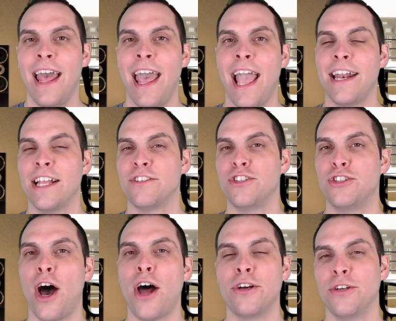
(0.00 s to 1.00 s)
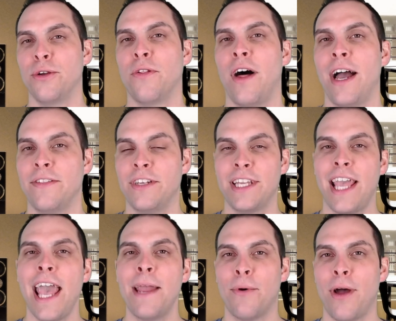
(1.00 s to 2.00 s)
and its daughter nuclide, the
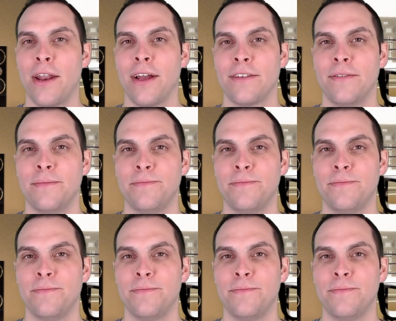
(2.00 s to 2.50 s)
decay product.